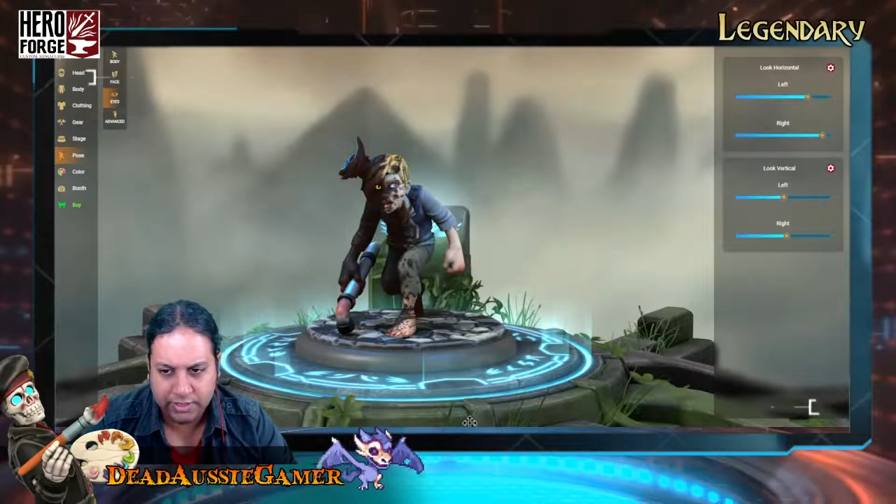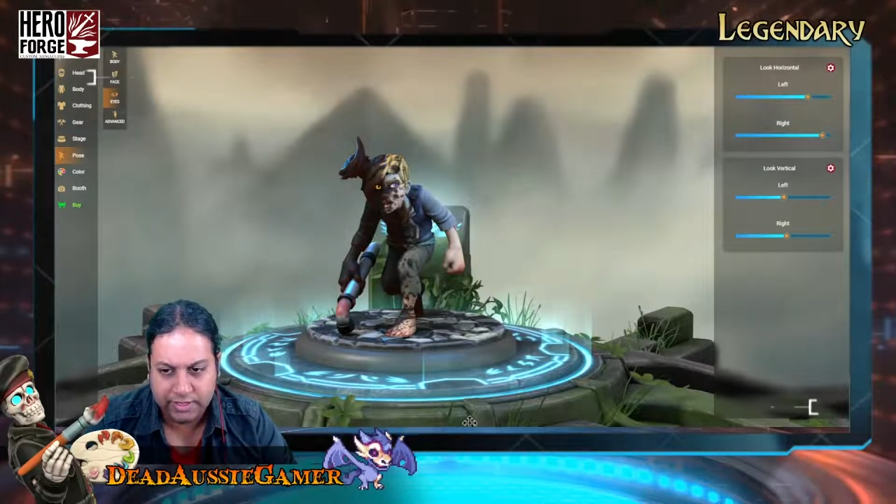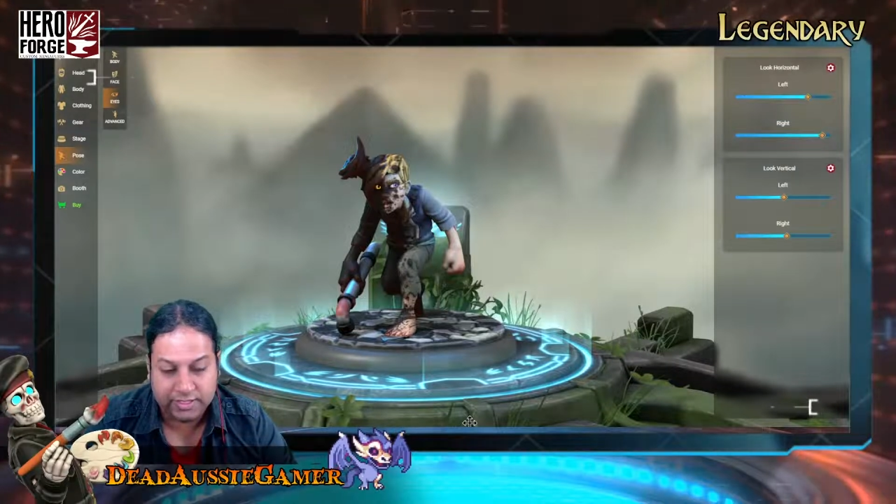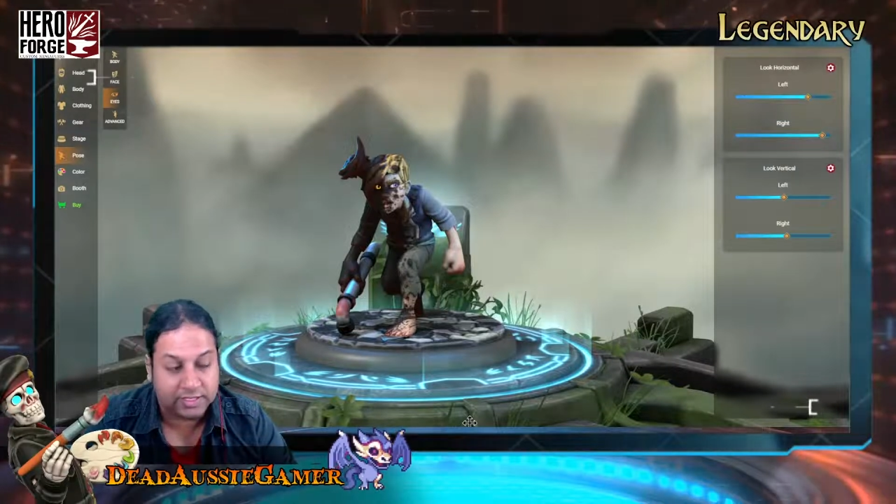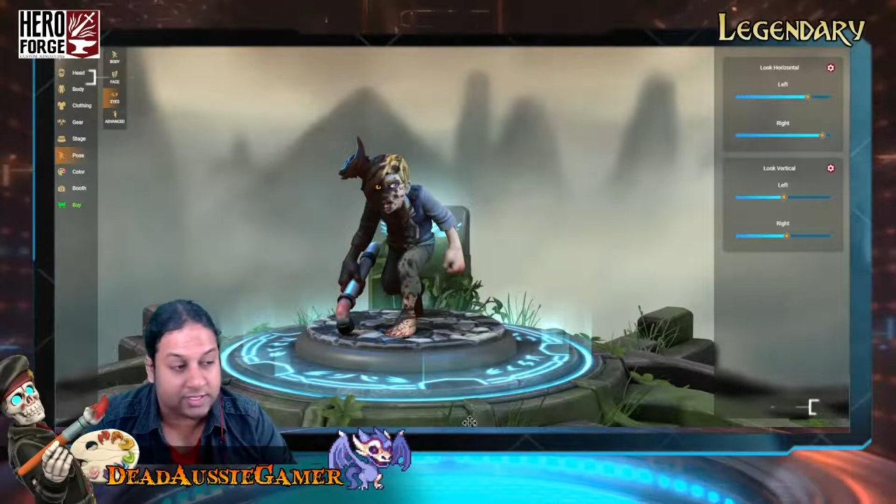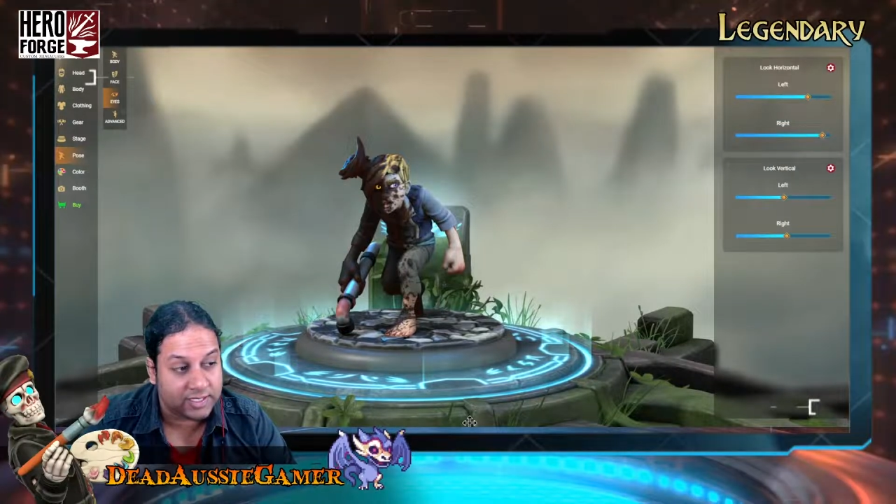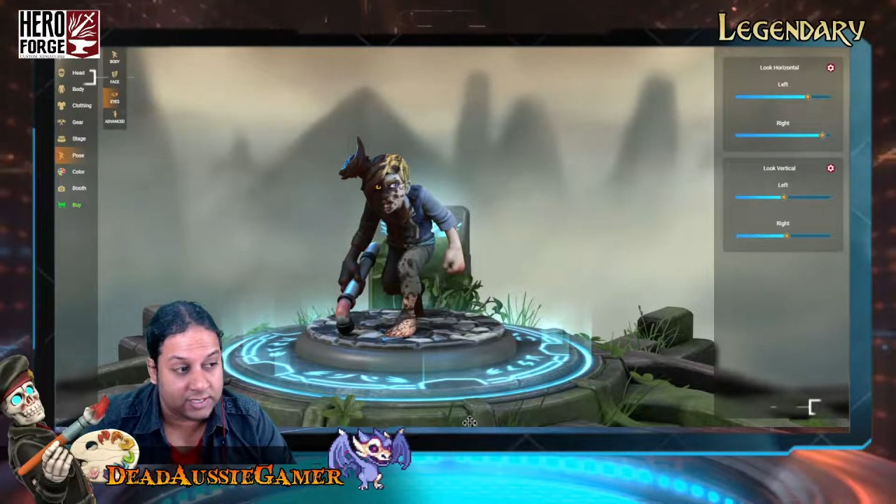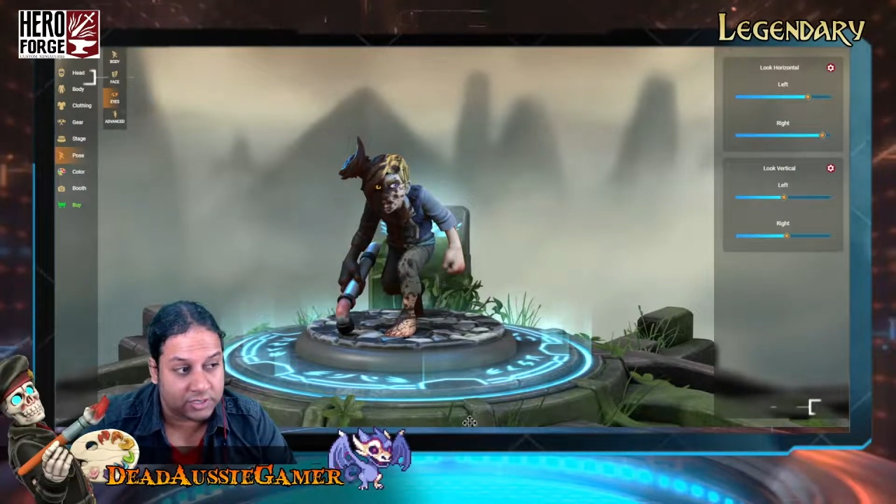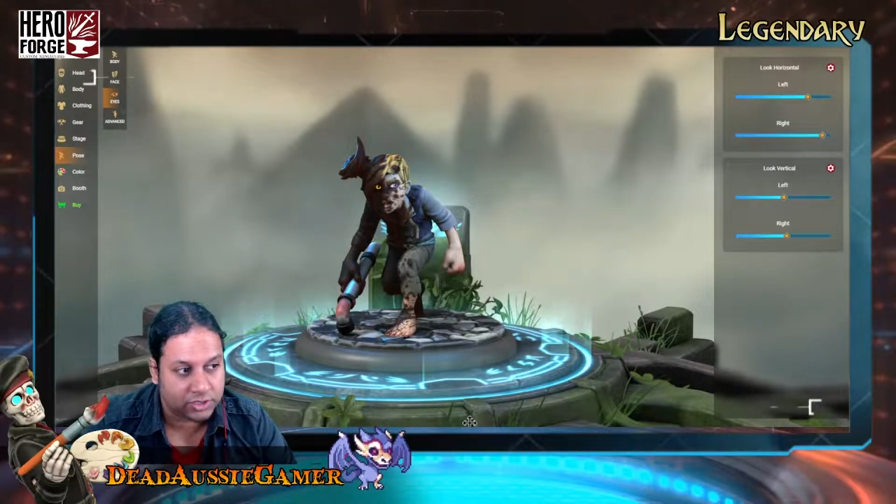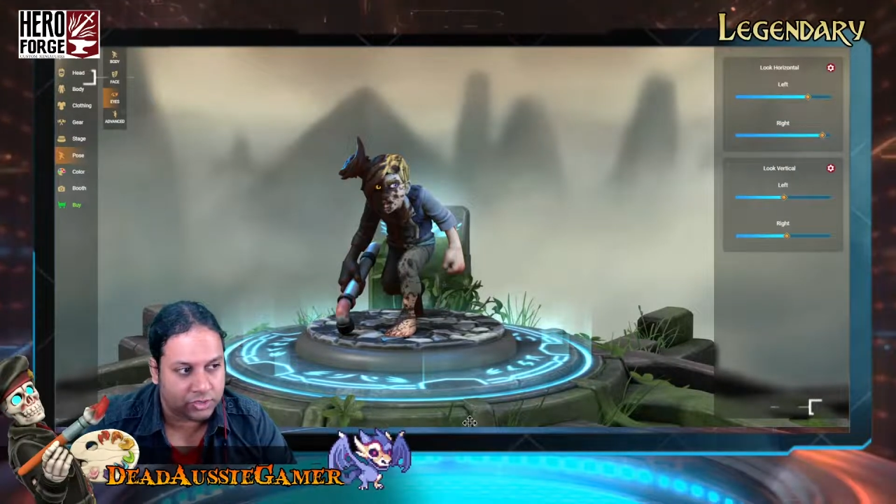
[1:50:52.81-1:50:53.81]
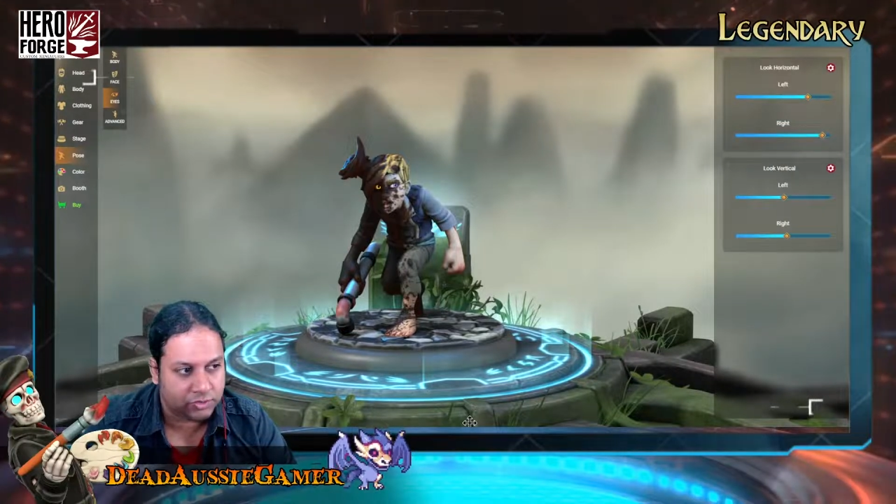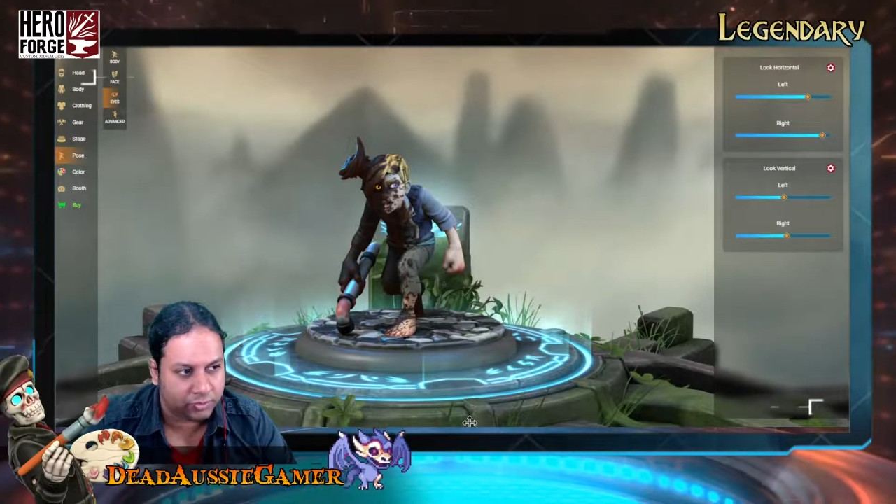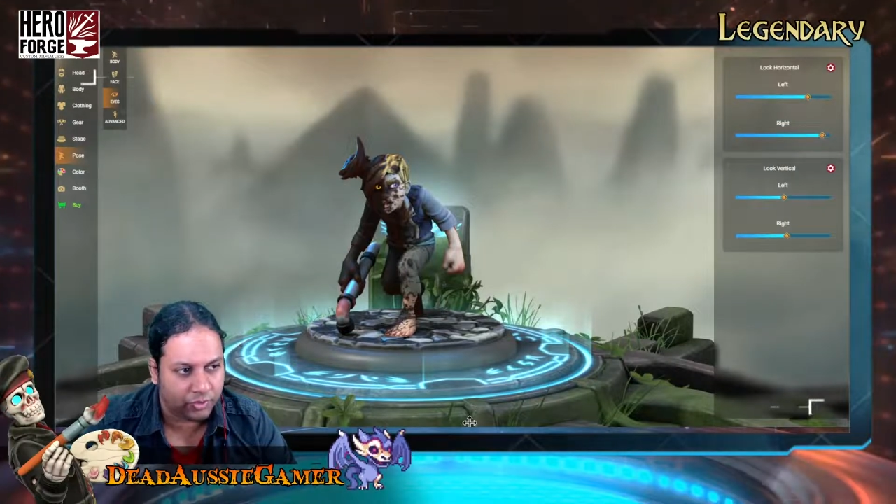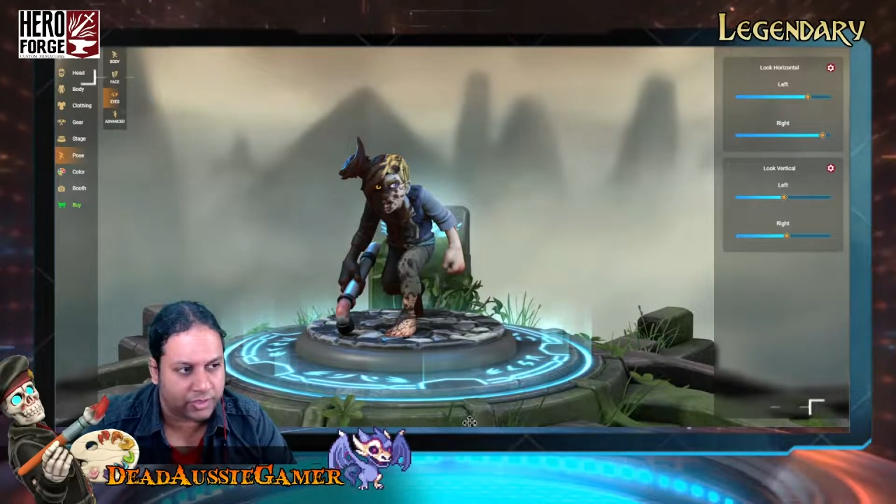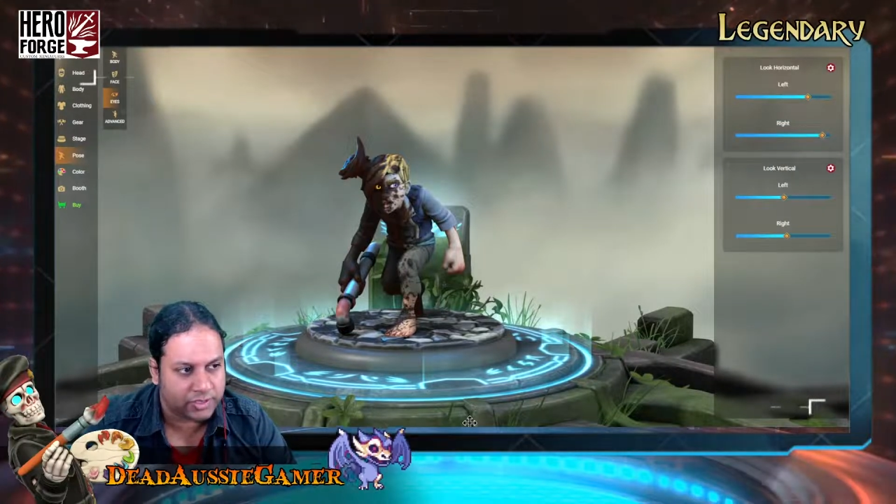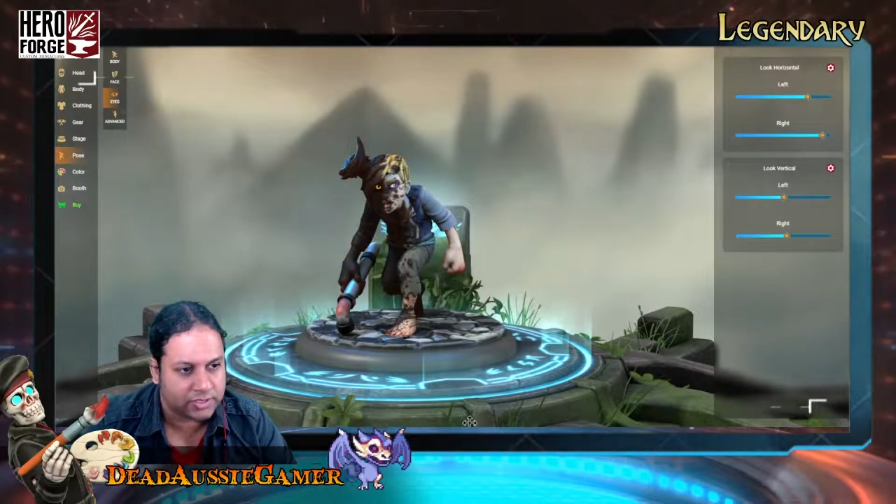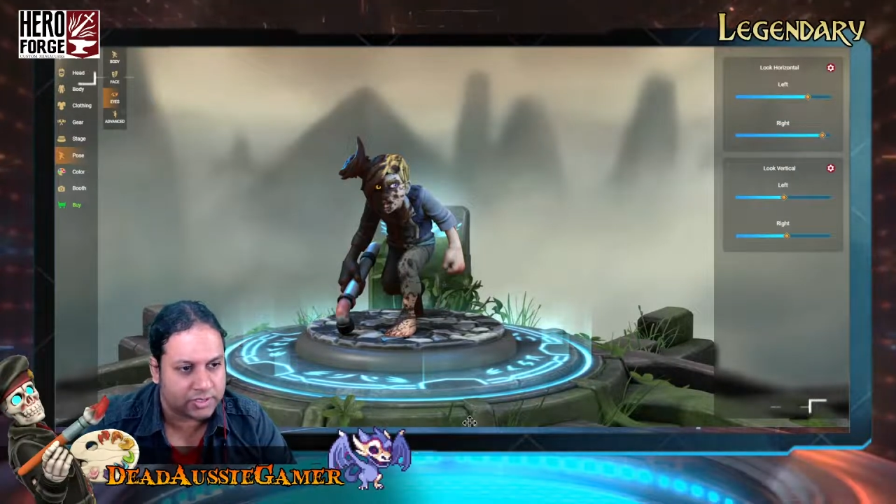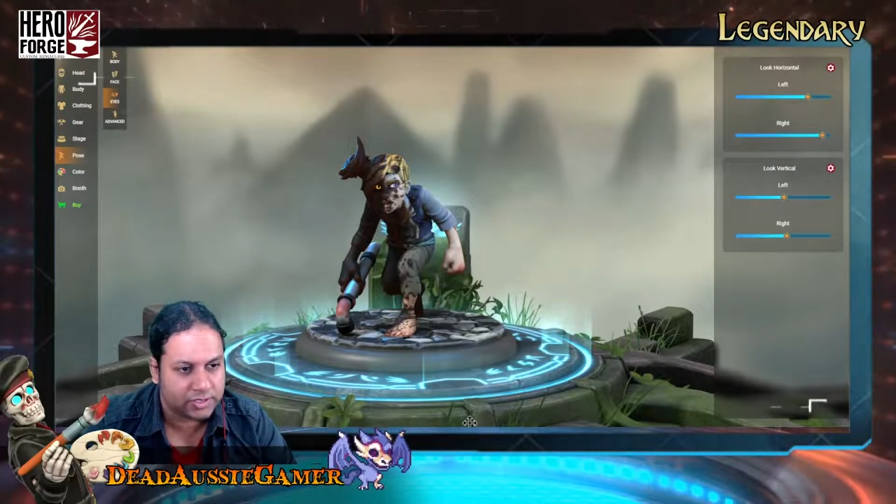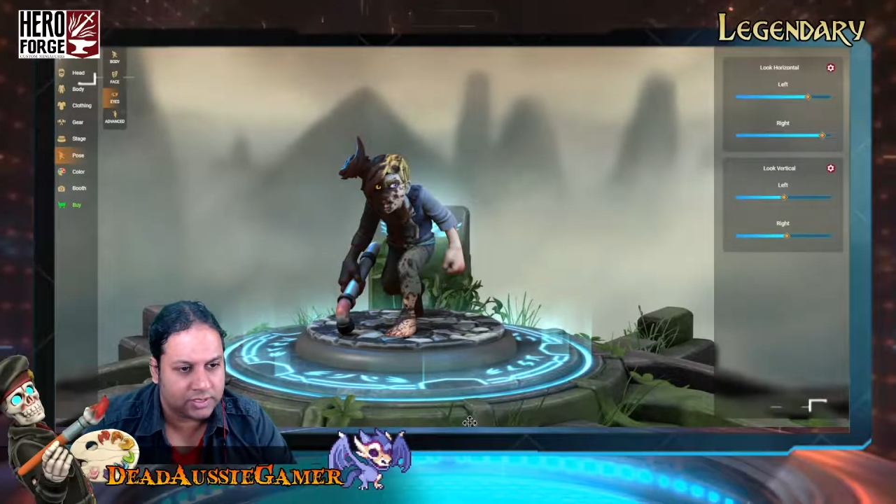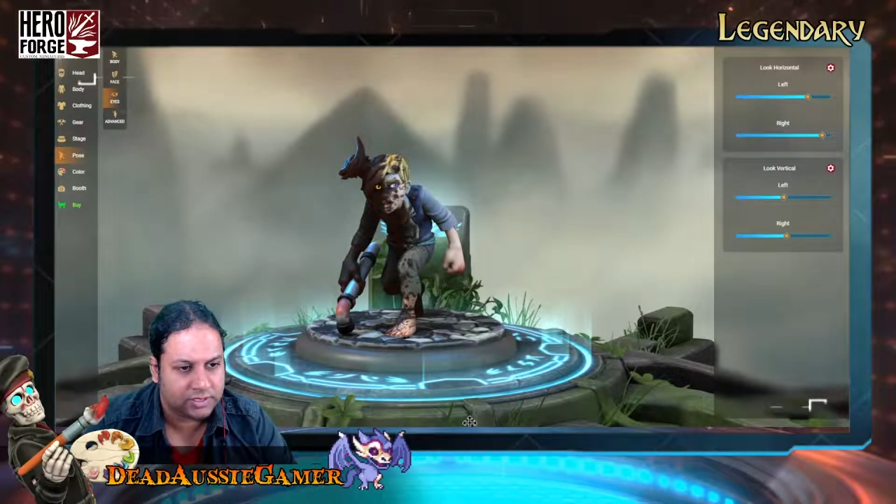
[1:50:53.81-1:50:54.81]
he sees the two boys.